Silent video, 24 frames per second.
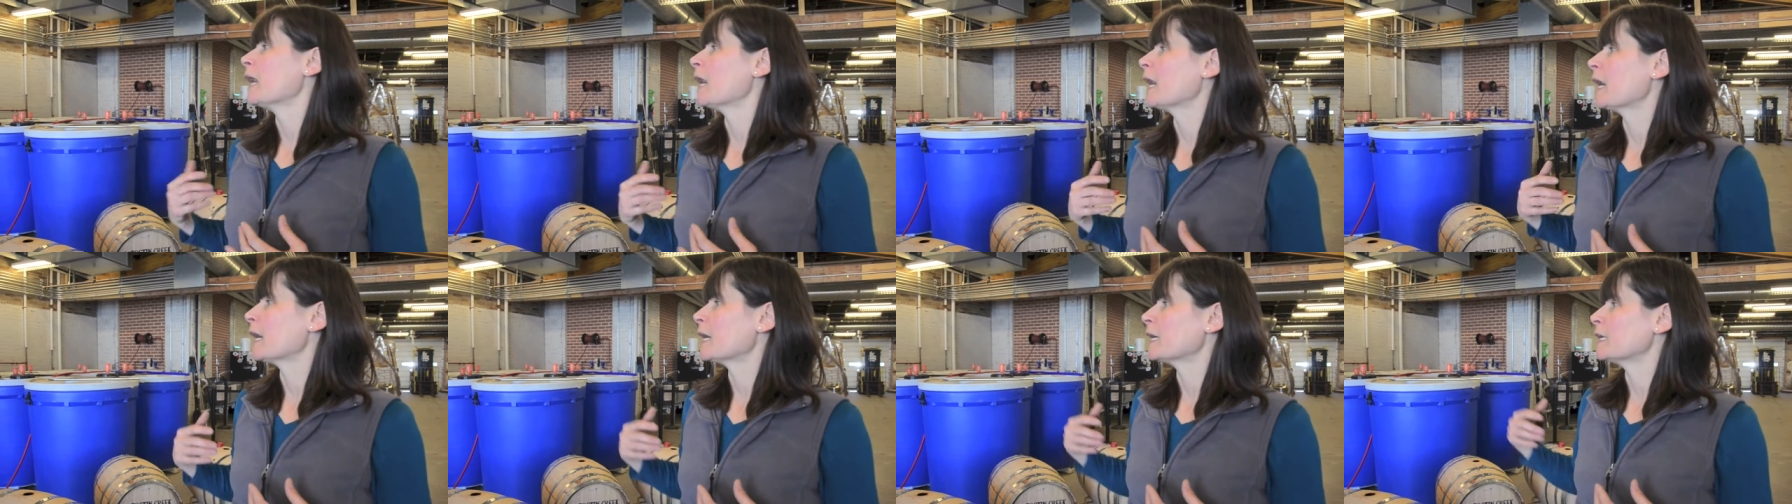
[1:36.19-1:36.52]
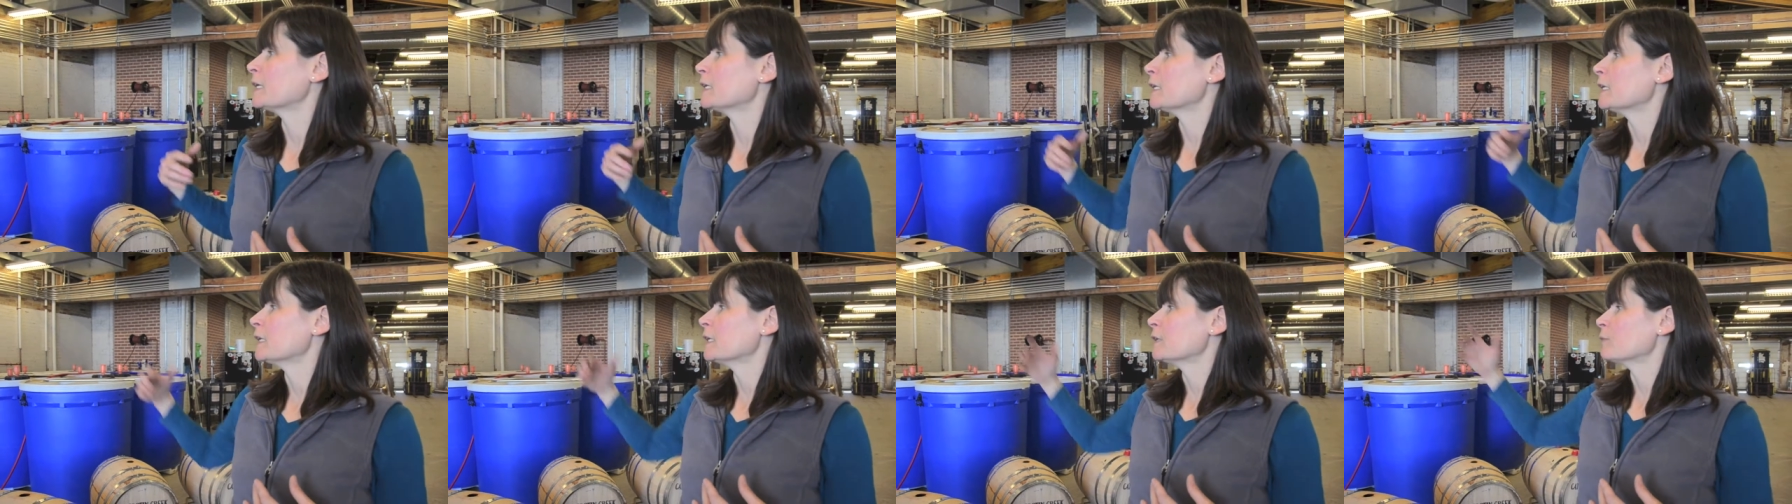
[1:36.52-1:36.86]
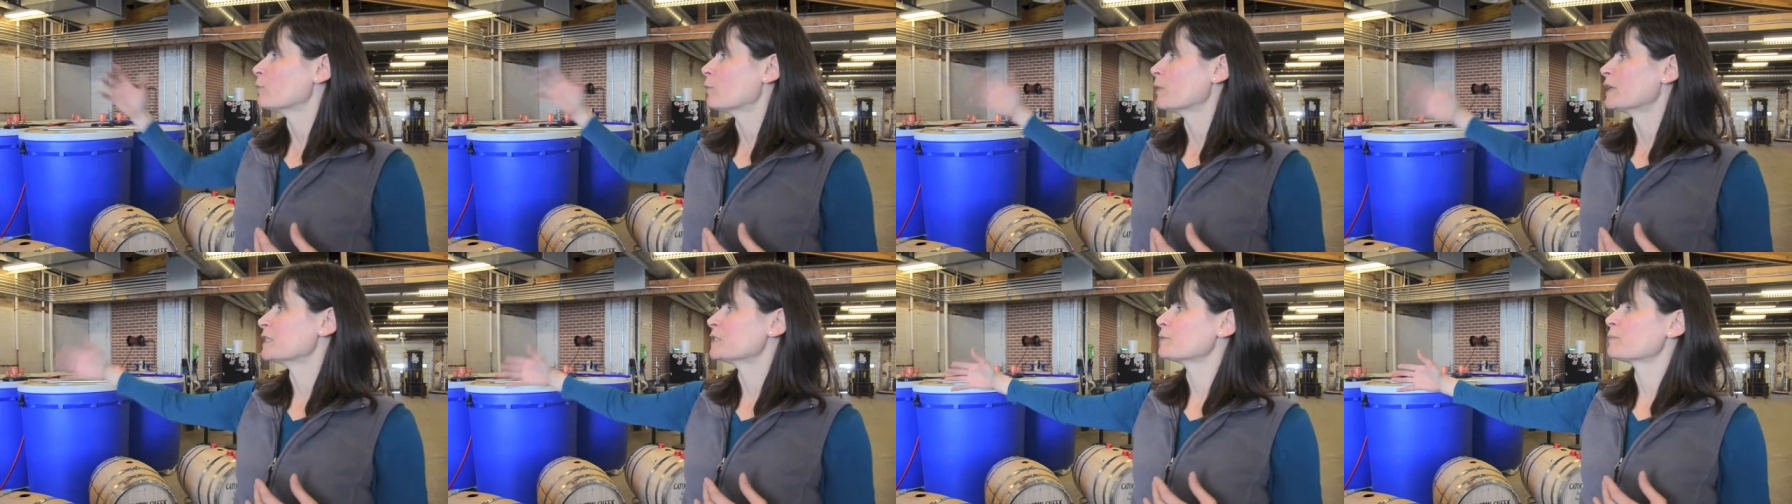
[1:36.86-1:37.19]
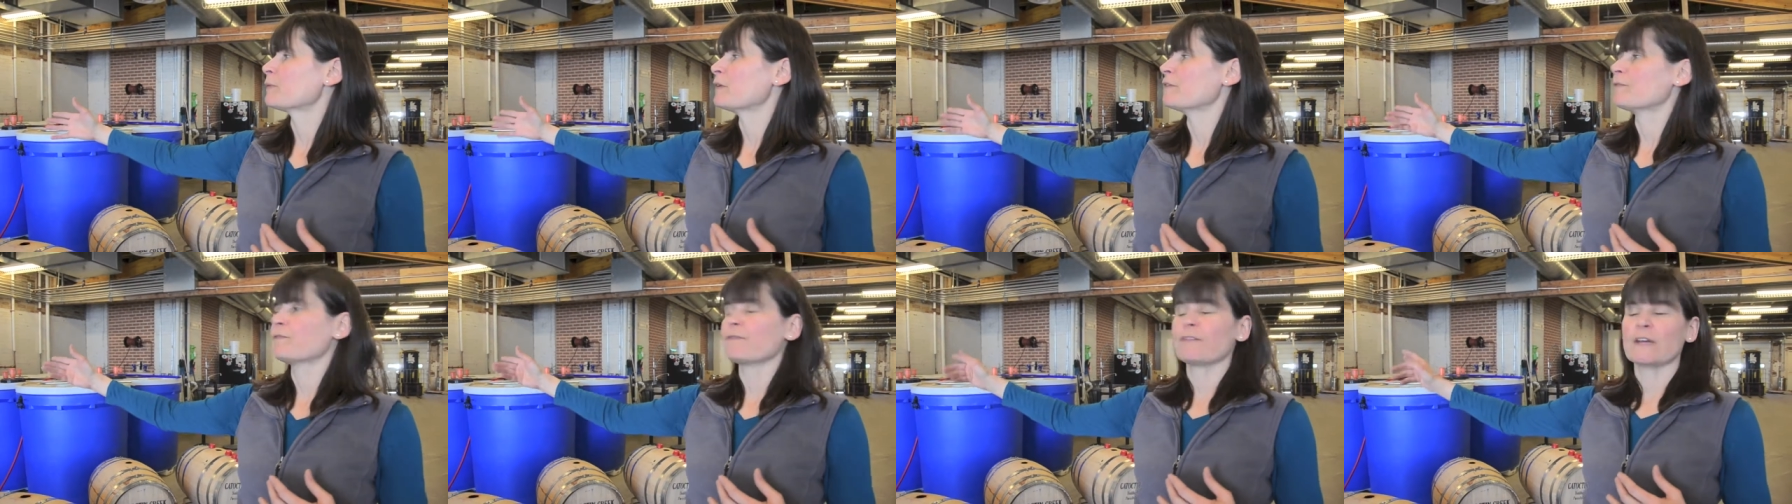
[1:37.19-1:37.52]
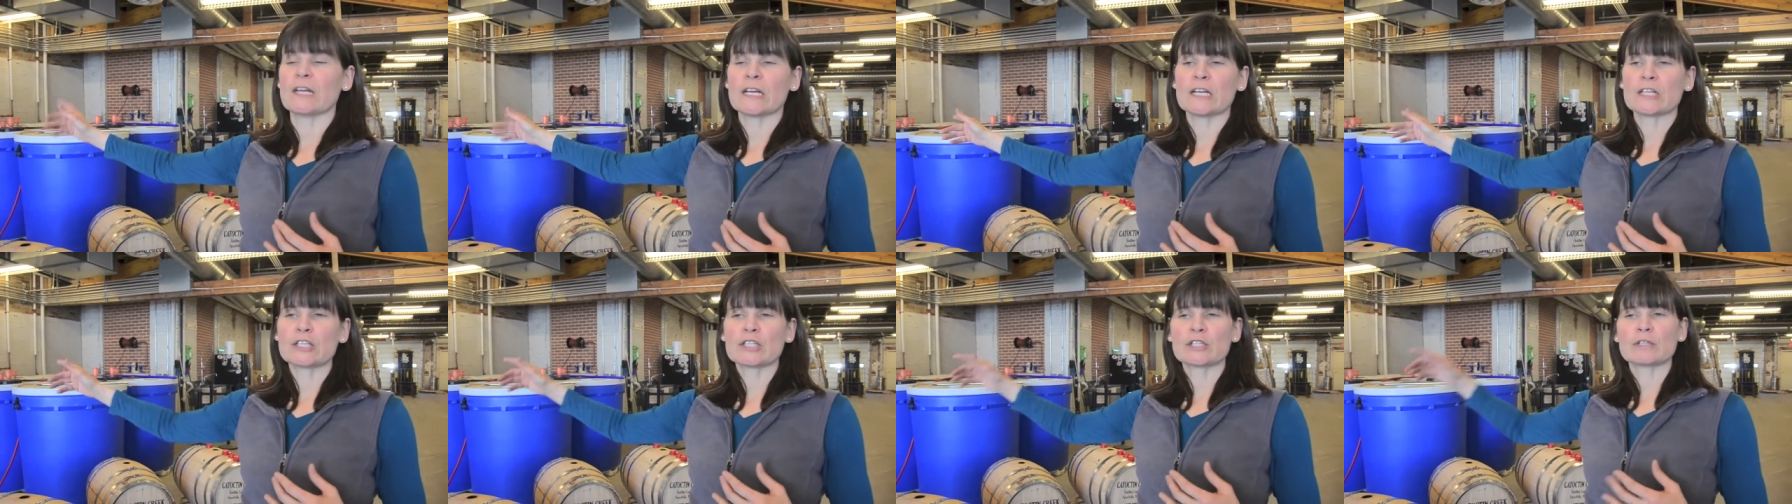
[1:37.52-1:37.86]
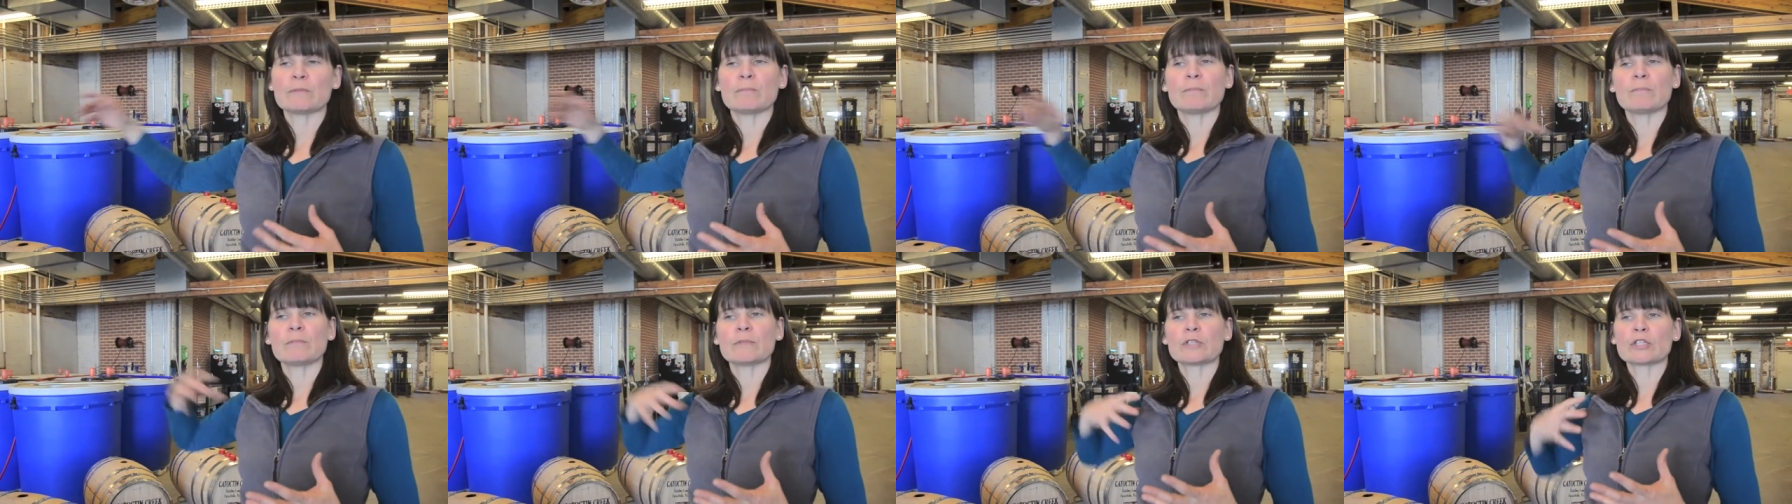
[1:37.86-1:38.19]
And once we've
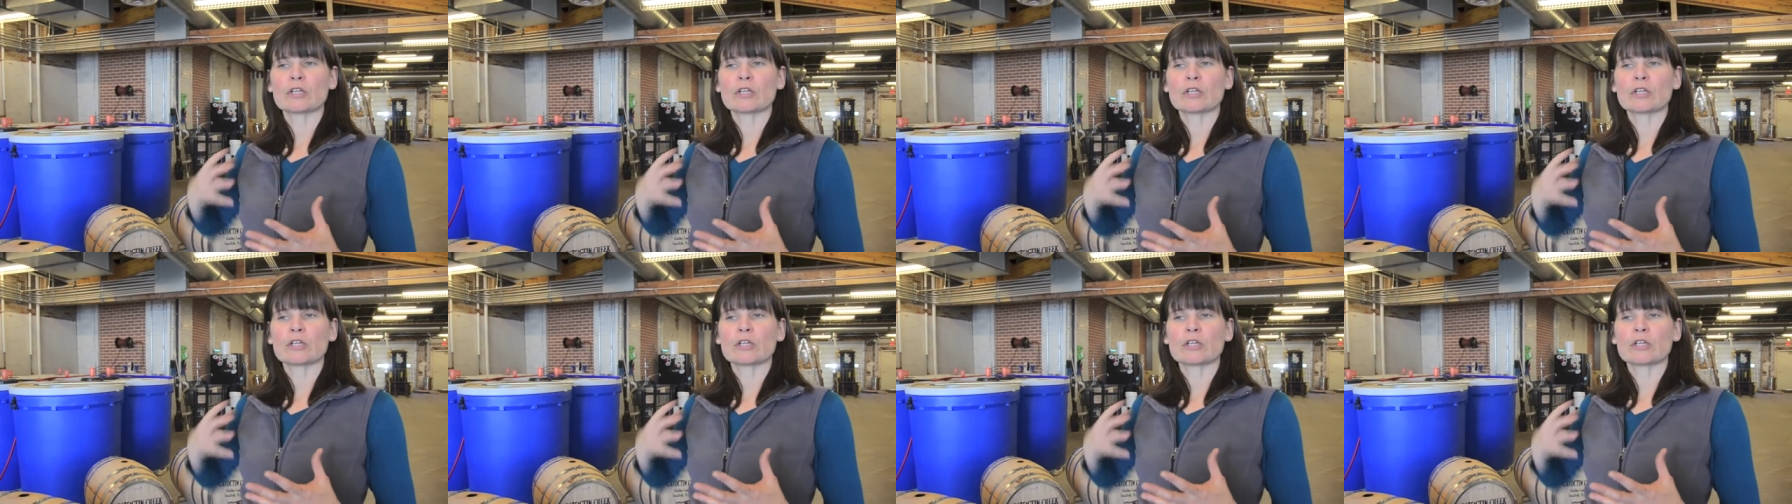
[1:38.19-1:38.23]
finished